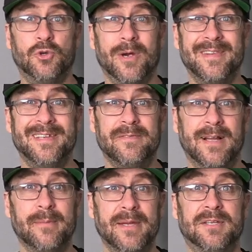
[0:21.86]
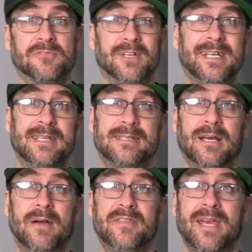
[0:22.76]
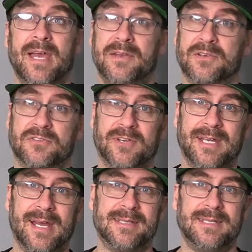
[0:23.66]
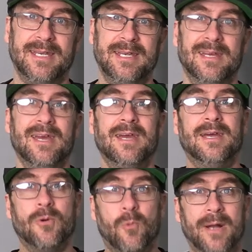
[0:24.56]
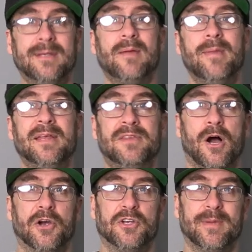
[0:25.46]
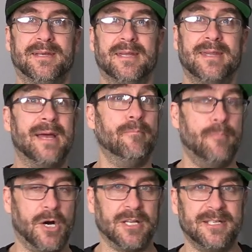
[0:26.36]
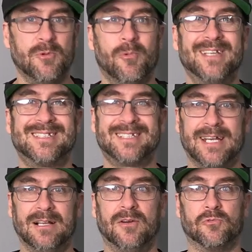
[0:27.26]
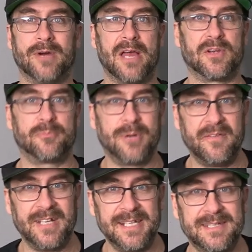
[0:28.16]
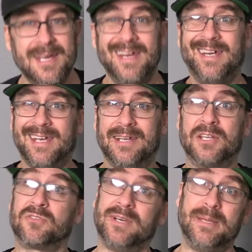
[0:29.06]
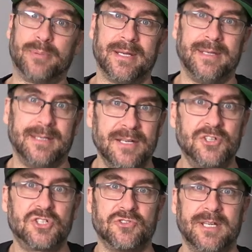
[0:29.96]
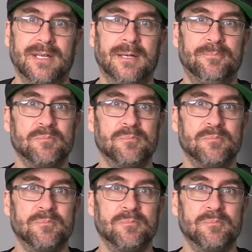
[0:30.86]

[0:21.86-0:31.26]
during the development and release of the Ender 3 SE, one can make the argument that Marlin was still rather prevalent in the 3D printing industry.